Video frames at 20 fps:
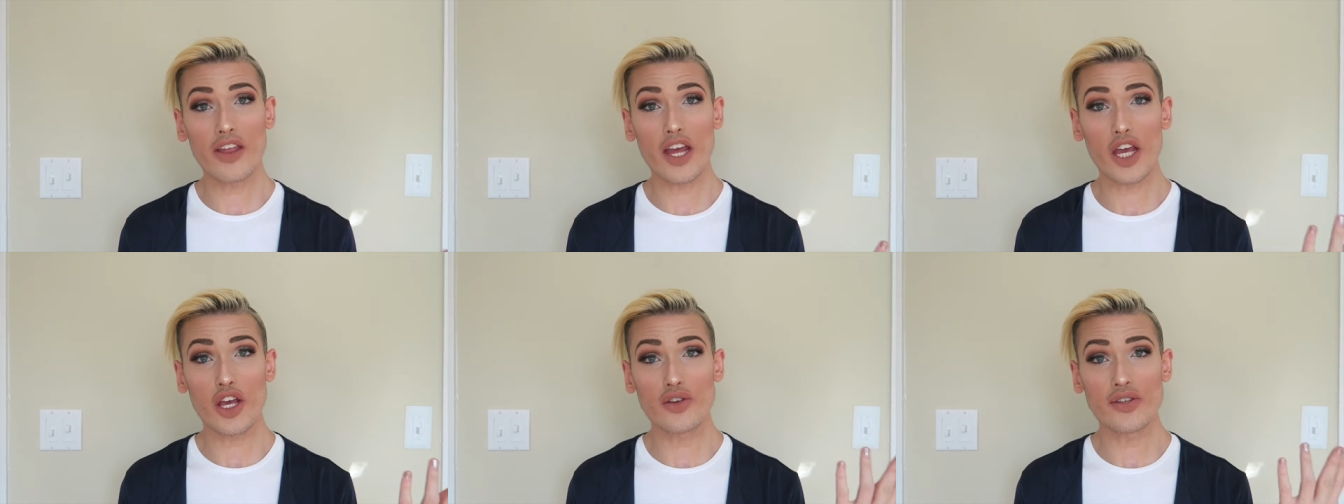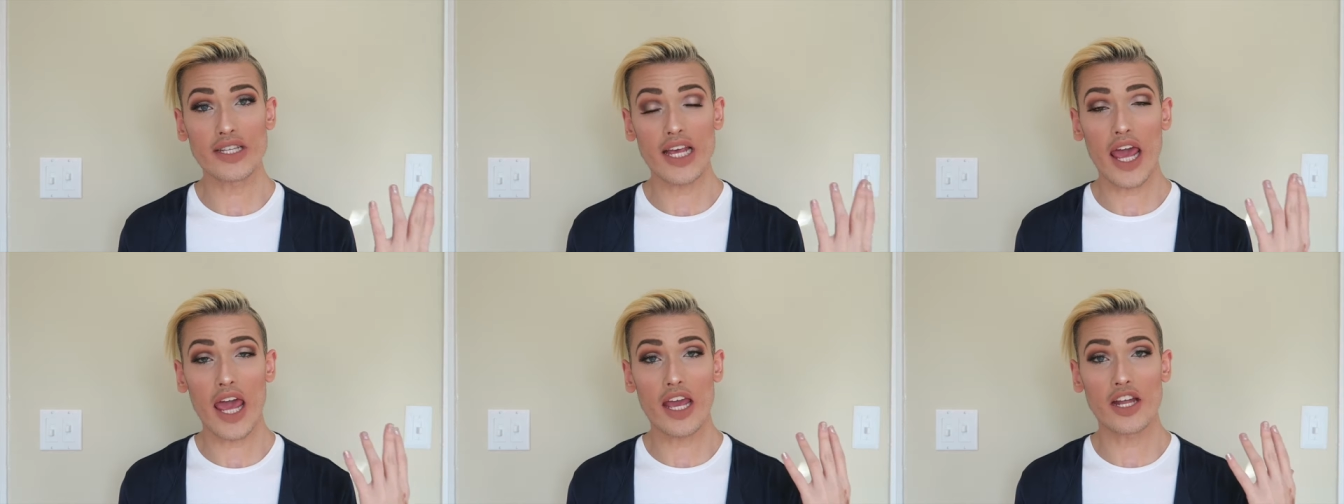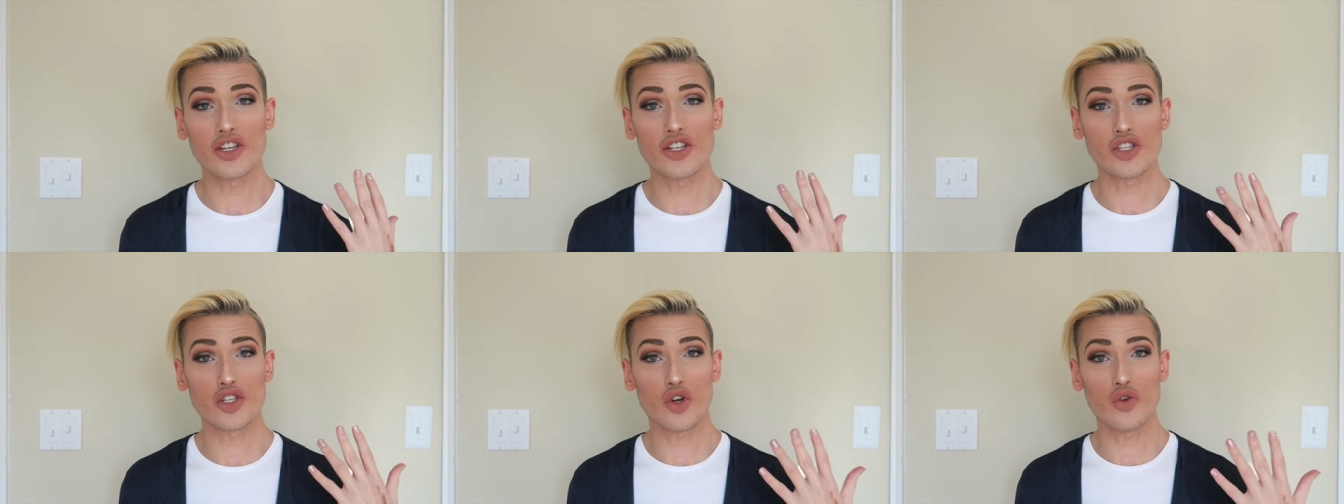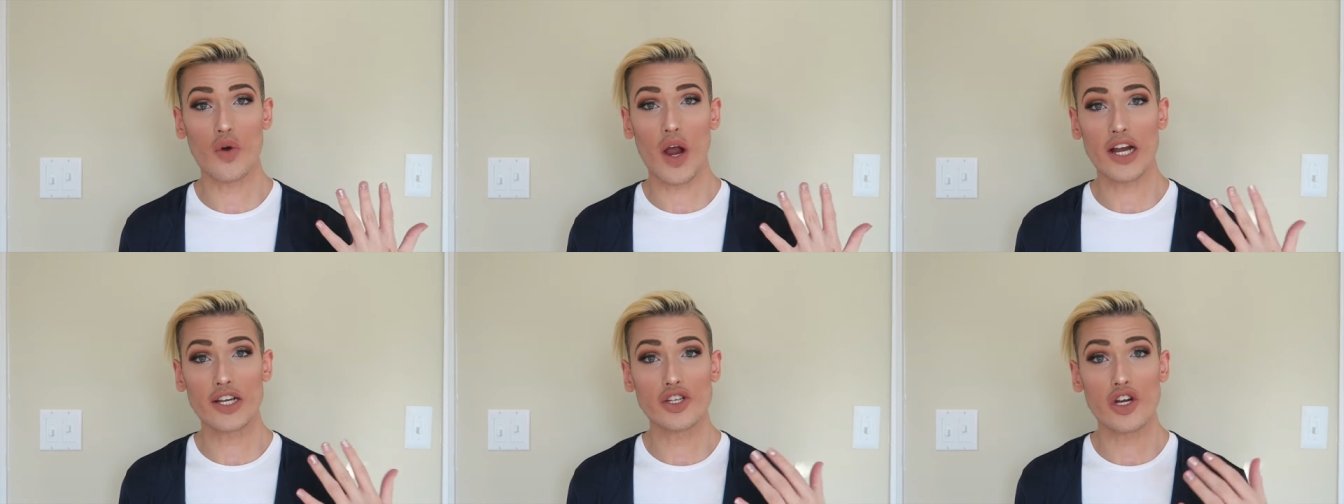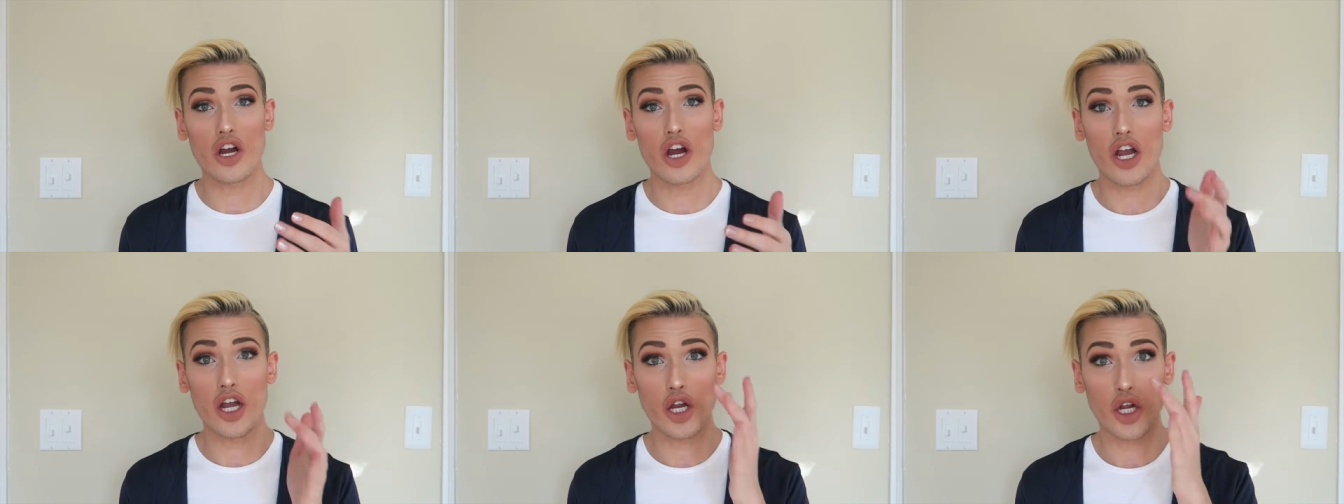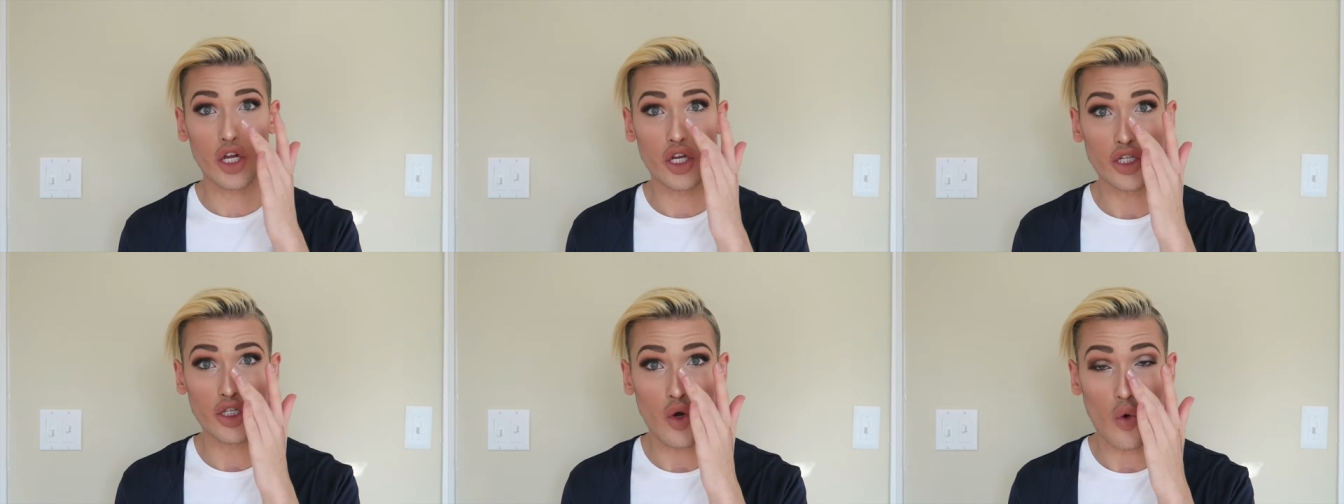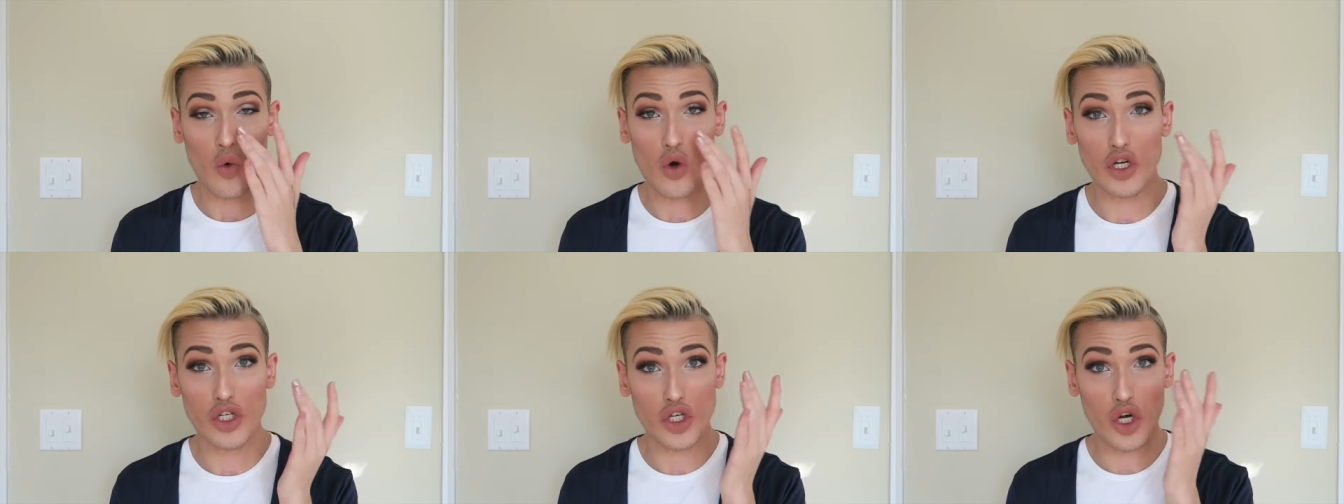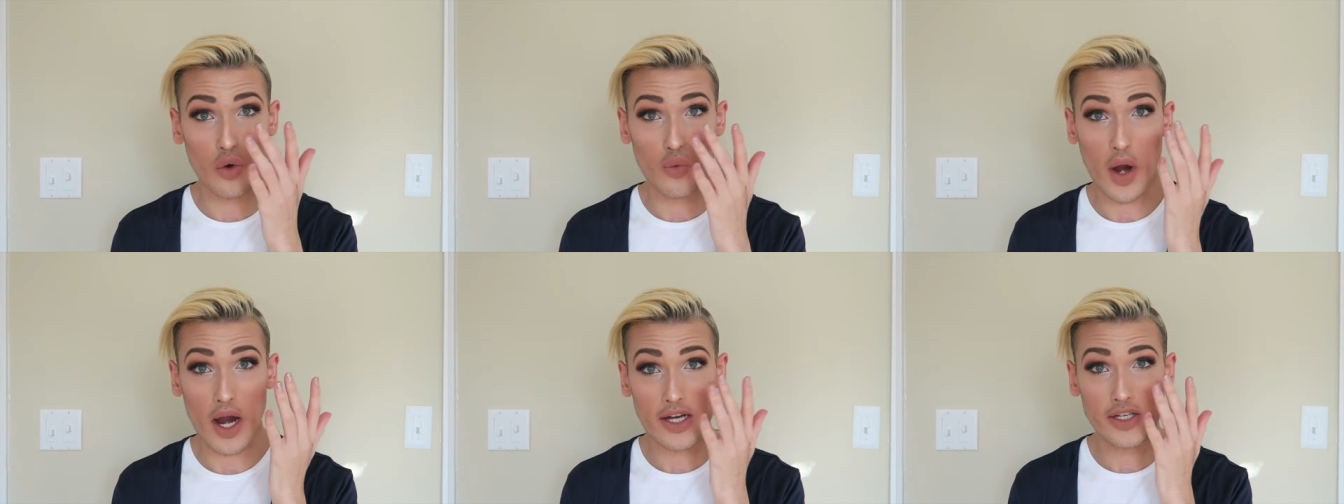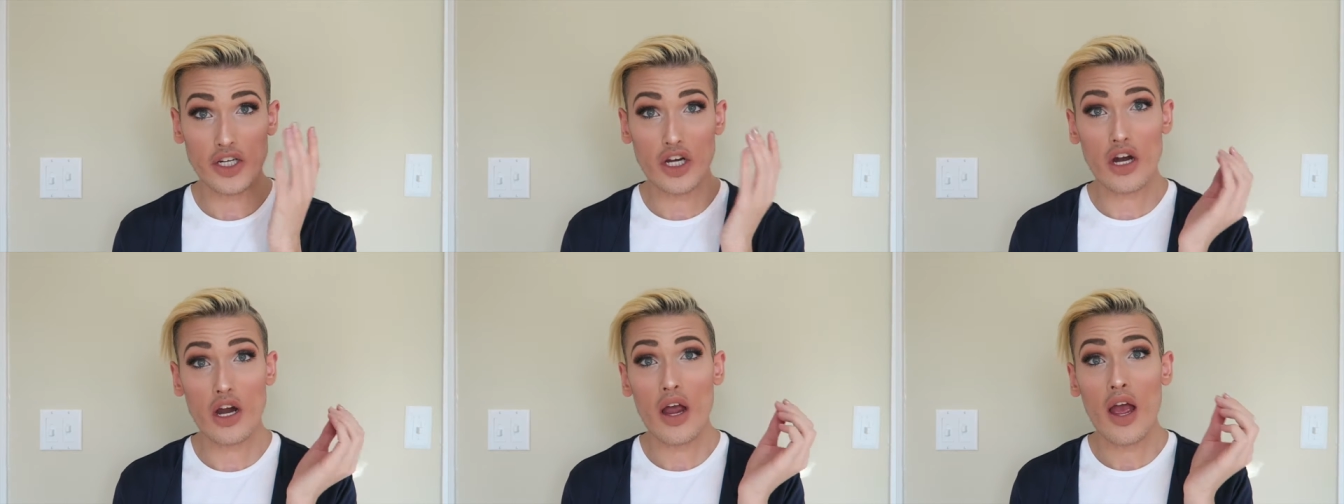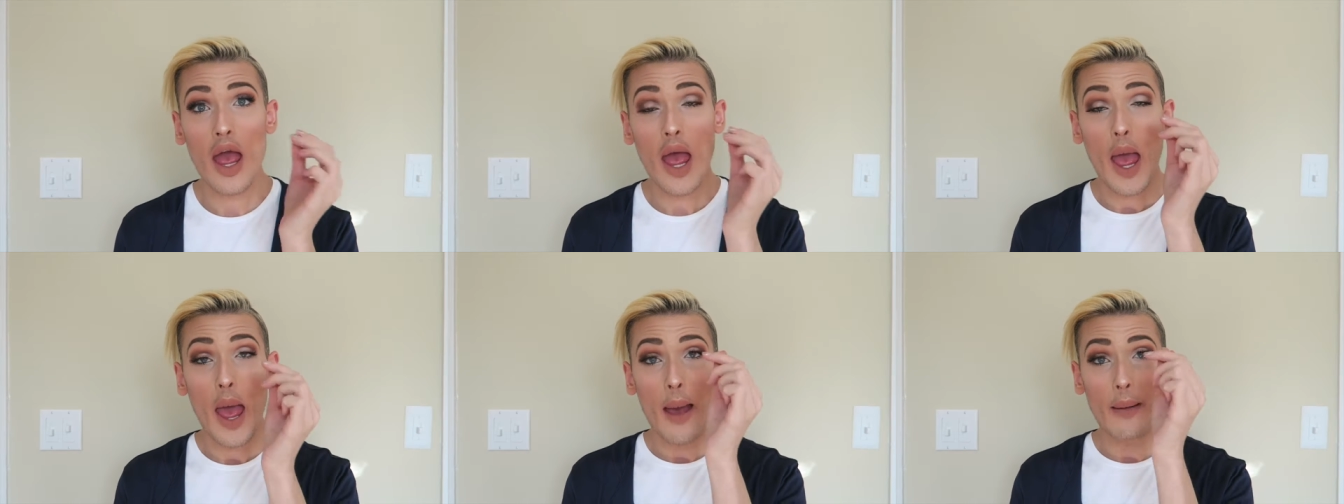They use a just corrector and if you use an orange corrector,